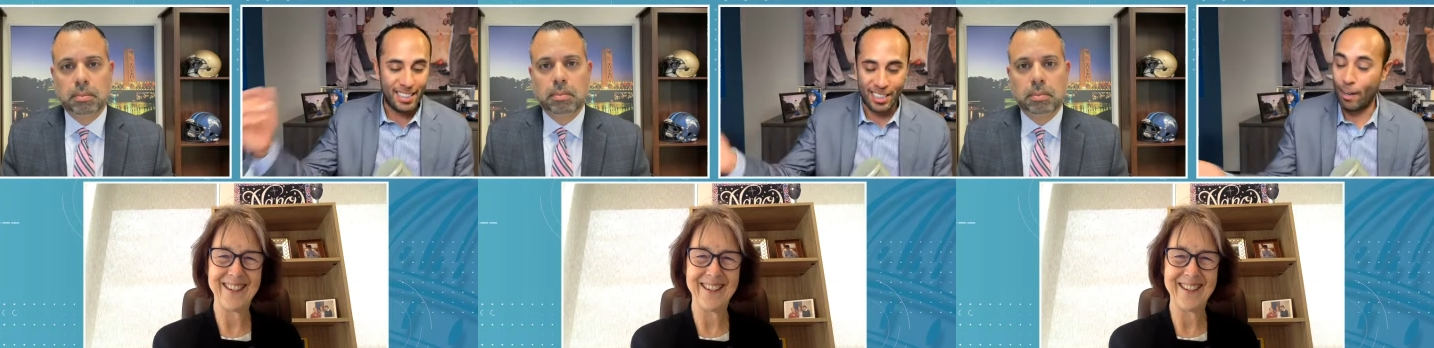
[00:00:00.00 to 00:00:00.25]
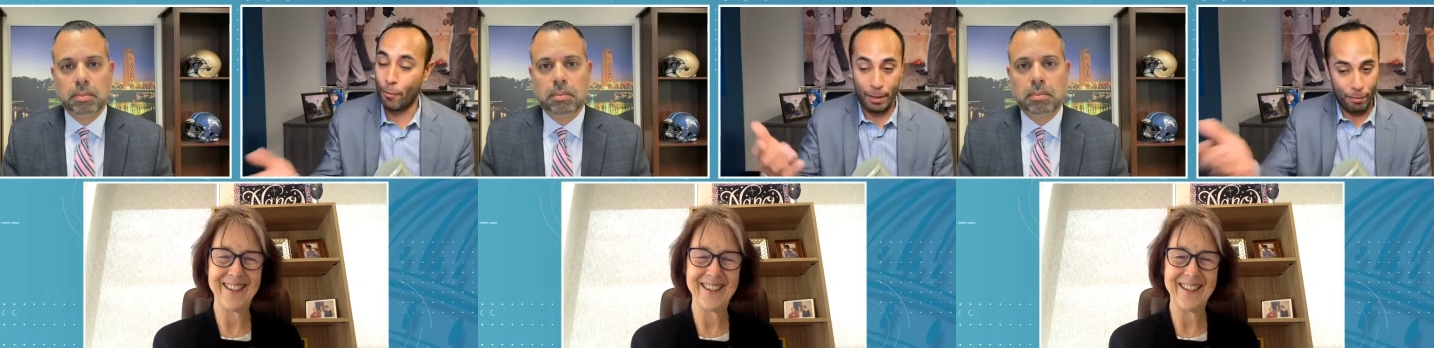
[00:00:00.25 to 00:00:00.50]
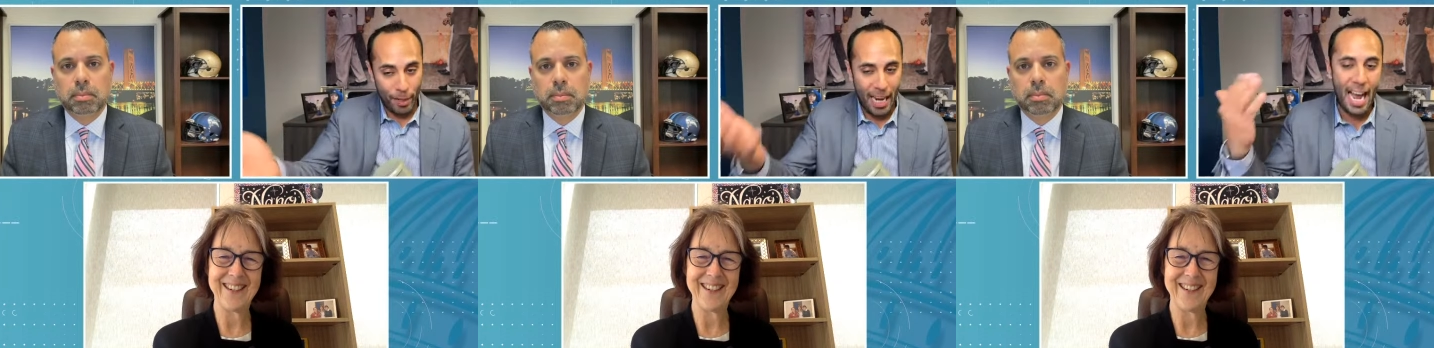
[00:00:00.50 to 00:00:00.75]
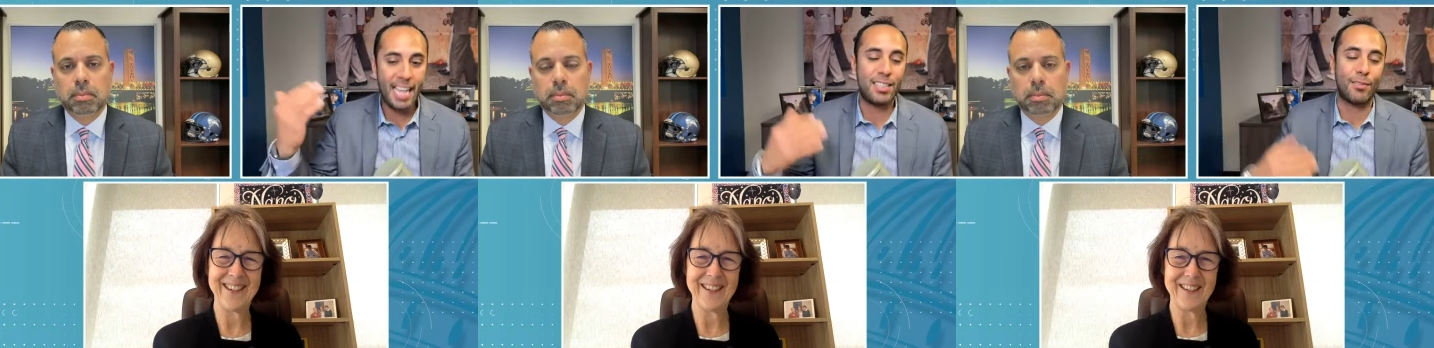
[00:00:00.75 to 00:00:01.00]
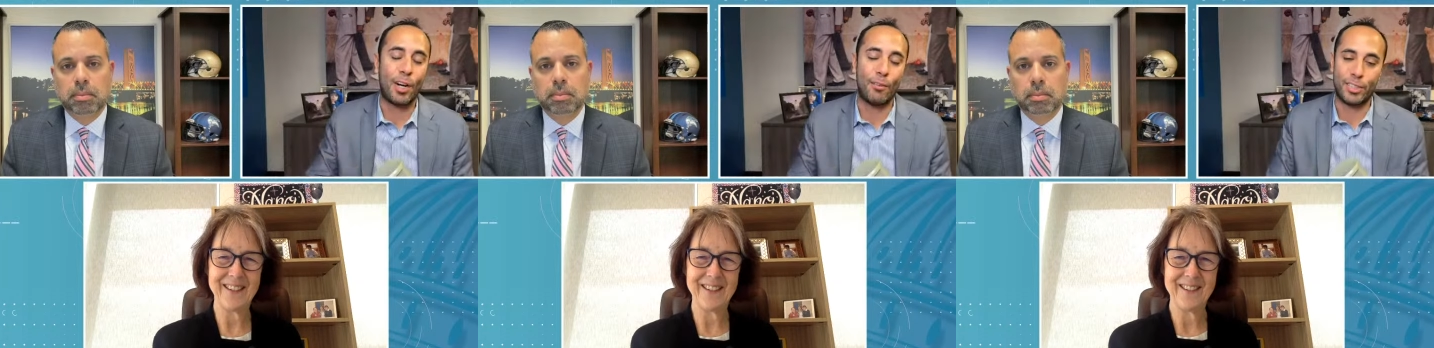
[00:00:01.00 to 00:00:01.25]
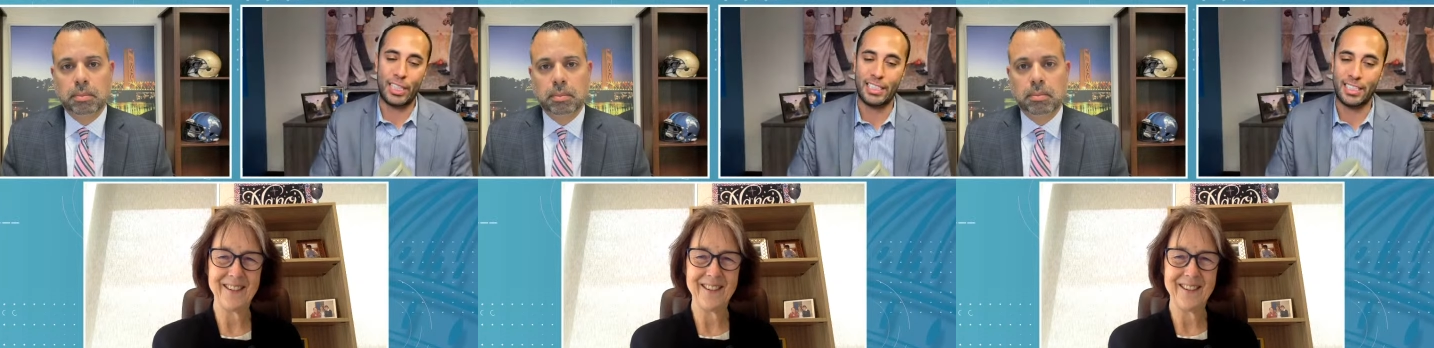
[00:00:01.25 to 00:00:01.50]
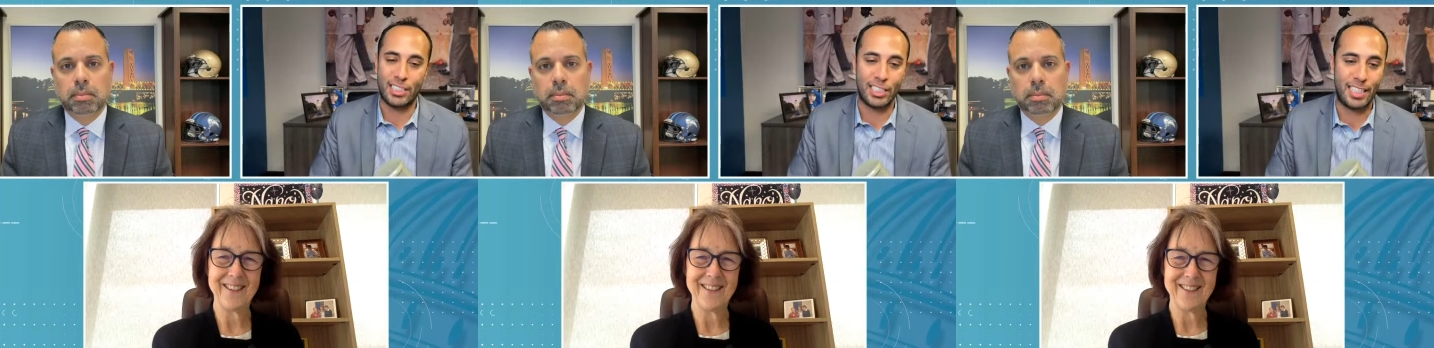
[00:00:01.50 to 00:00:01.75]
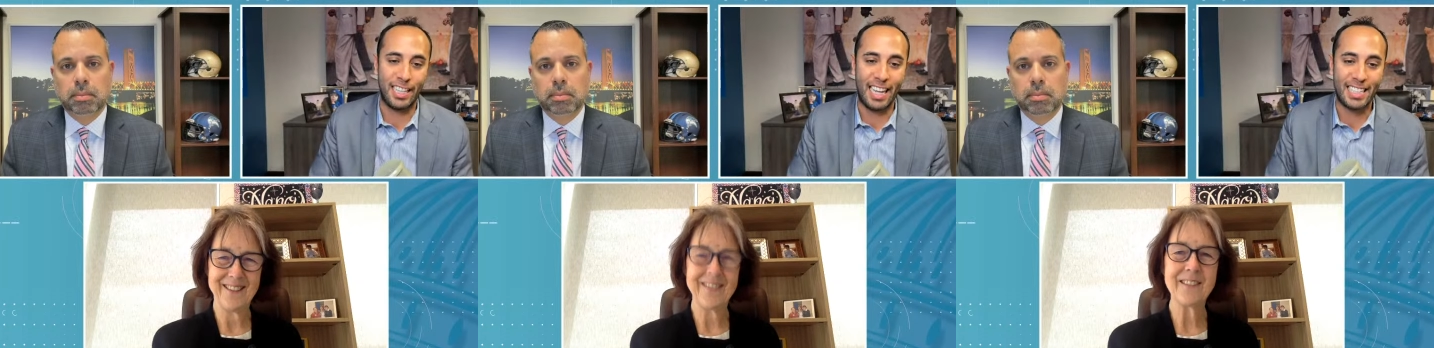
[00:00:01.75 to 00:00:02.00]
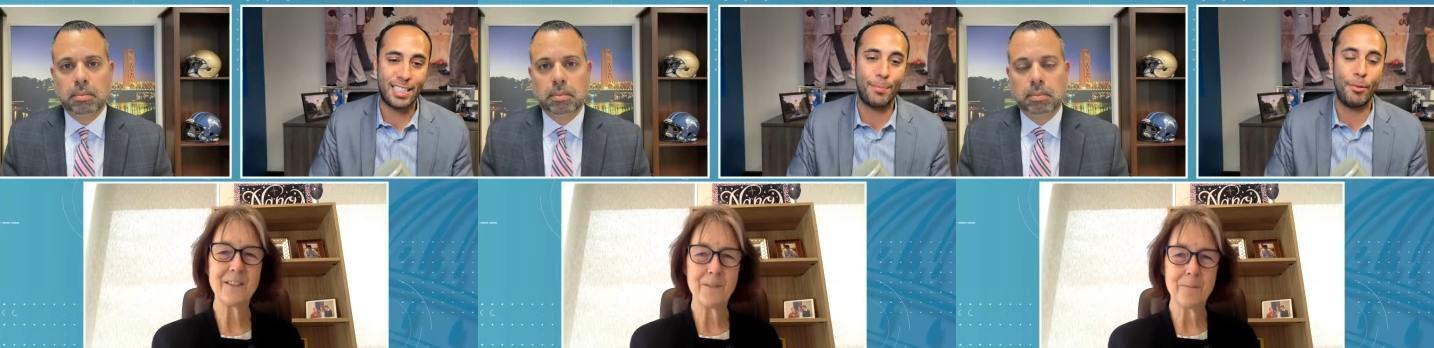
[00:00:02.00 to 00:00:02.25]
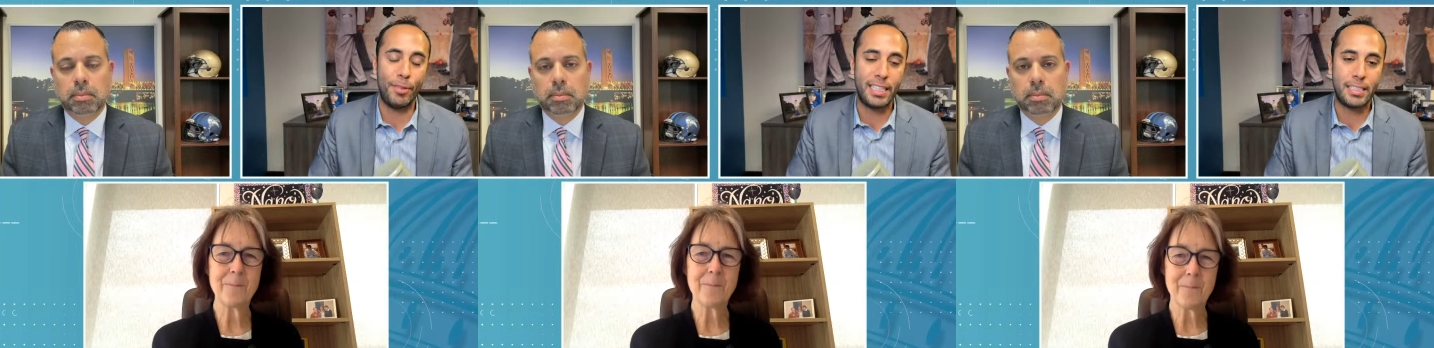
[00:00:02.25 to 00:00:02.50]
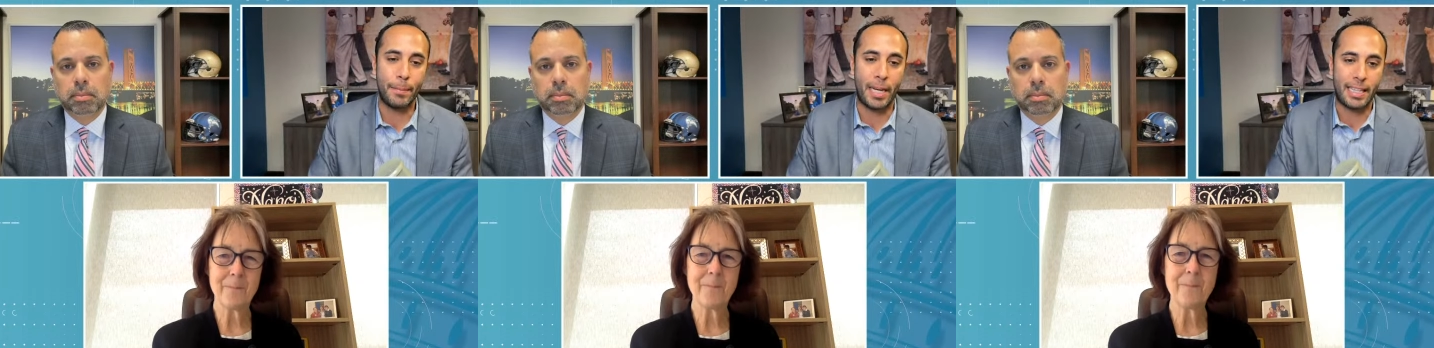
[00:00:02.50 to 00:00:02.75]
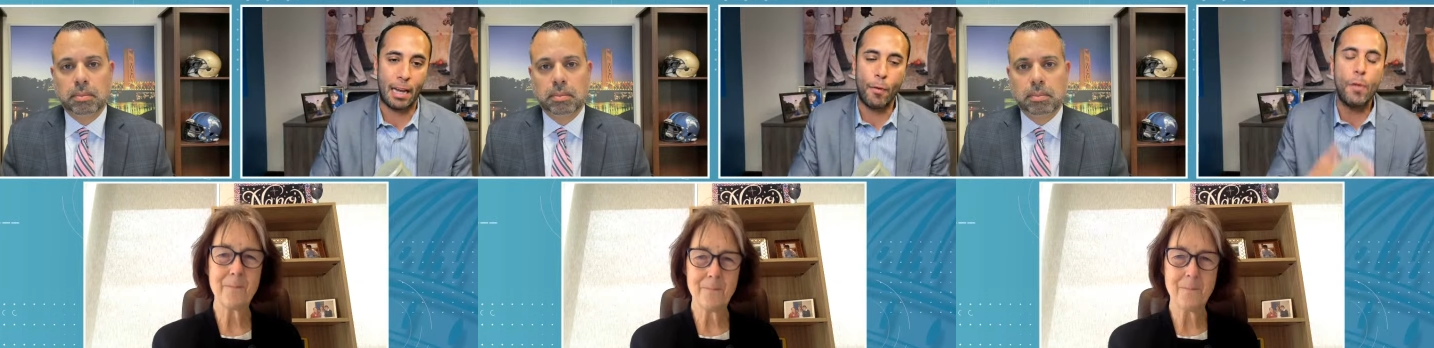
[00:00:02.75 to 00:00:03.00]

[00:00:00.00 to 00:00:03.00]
Speaker 1: Todd, we we had some conversation just in the last couple of weeks about that.